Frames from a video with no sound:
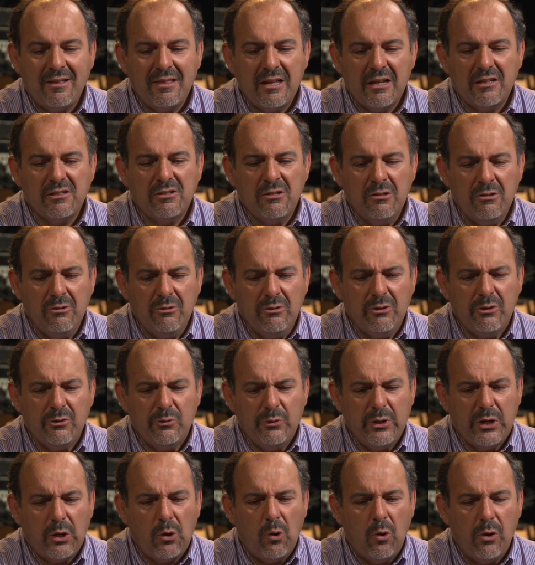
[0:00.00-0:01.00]
external
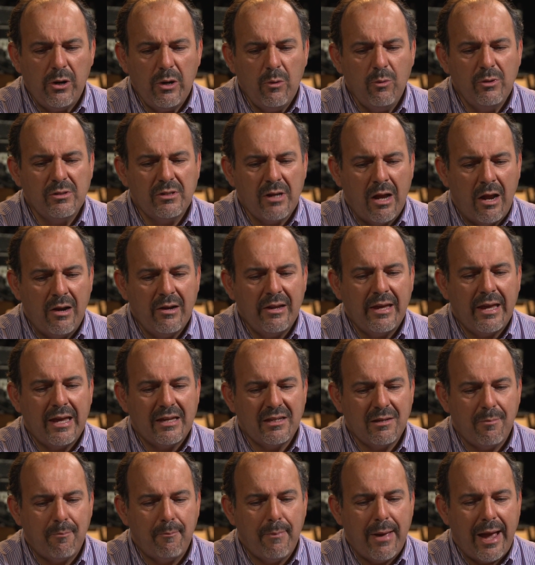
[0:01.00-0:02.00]
recorder was only
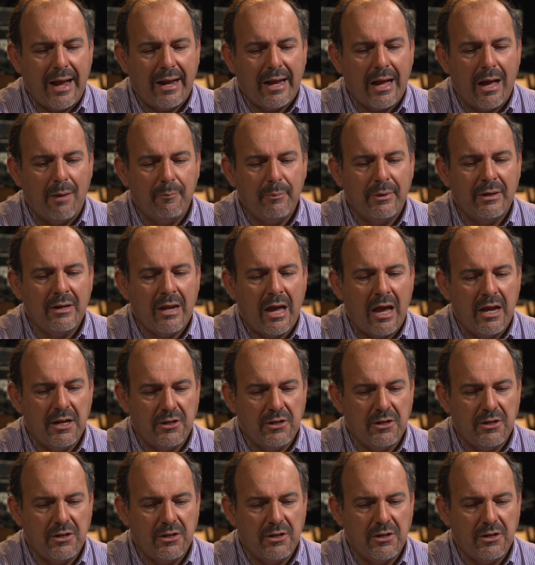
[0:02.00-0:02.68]
as a backup in HD.